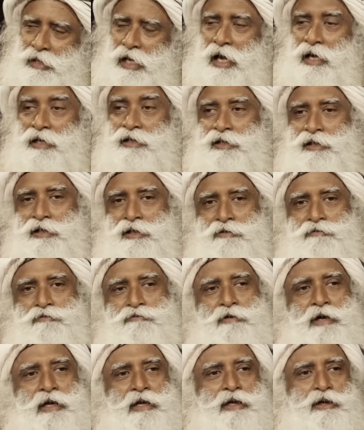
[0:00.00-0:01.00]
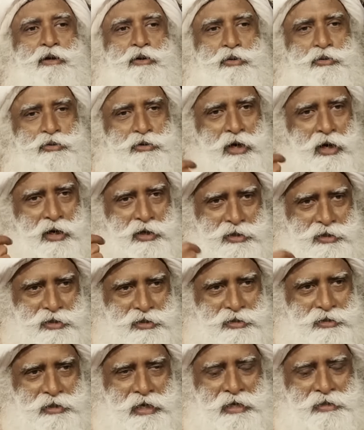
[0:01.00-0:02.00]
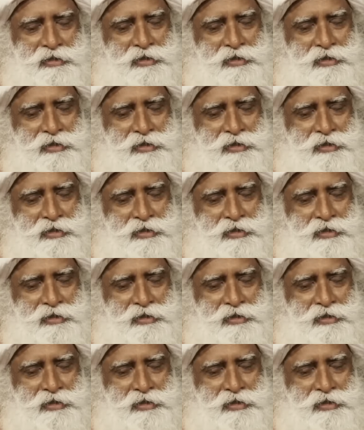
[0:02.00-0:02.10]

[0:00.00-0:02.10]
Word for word: The idea of wearing Rudraksh, the